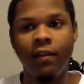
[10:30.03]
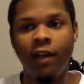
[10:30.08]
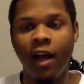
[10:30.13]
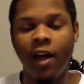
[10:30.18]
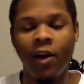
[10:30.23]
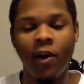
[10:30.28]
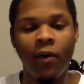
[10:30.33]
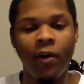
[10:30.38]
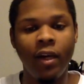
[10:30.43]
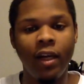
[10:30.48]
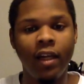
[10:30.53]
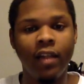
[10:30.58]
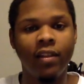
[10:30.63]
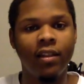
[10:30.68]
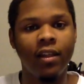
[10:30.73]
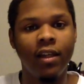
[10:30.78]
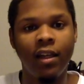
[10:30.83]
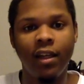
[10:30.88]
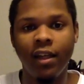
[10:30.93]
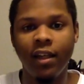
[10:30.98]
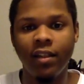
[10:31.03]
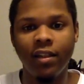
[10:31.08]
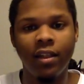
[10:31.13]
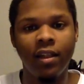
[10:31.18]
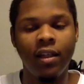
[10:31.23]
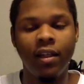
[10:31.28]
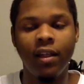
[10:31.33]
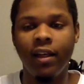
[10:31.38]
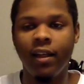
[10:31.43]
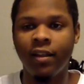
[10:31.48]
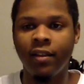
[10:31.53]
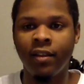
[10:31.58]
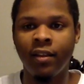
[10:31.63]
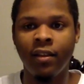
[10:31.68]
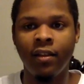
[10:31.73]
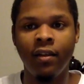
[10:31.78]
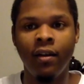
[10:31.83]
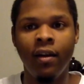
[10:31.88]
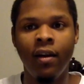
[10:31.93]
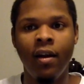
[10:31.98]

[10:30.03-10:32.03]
I know he gets it and gets it and gets it.